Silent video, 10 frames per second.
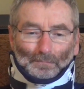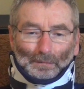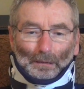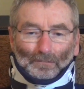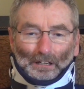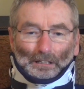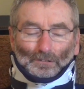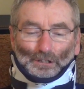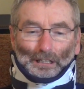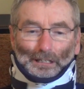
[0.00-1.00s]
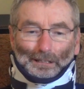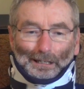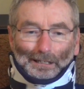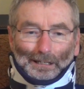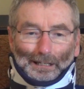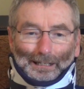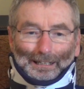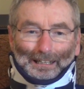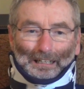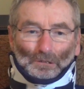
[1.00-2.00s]
I'm fond of saying that
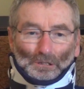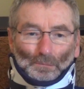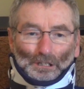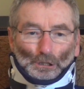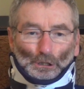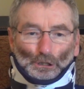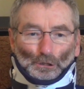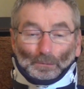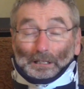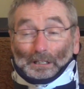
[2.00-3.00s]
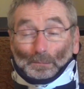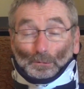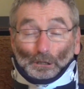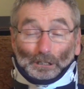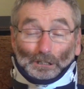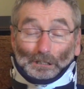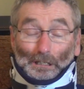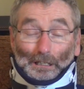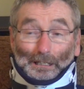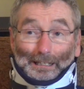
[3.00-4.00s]
it was much easier being a priest
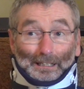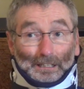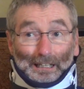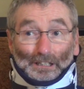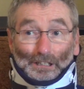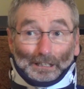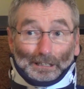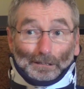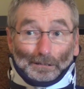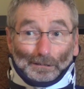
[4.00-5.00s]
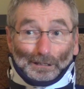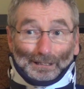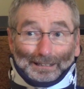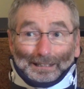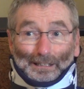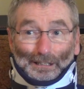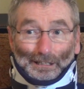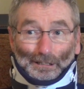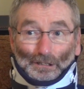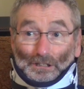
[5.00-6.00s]
in Tanzania than it
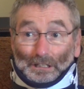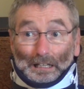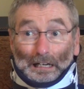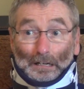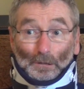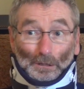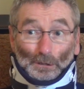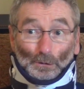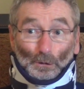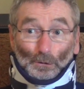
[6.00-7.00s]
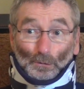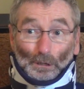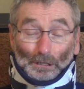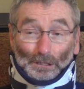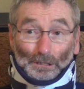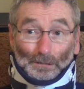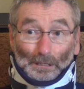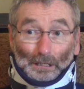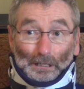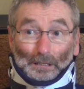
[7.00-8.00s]
is now in the Northwest,
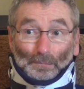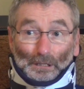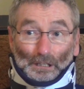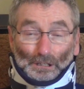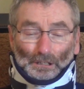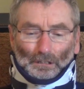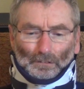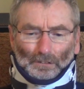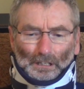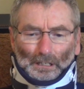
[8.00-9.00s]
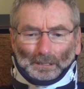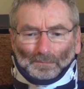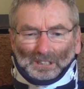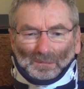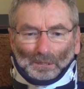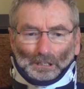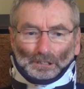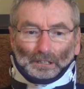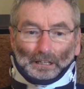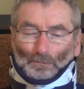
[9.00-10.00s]
because of
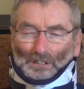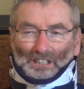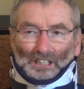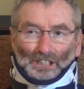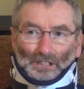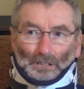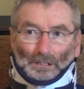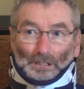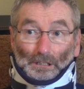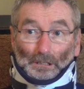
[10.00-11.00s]
that resistance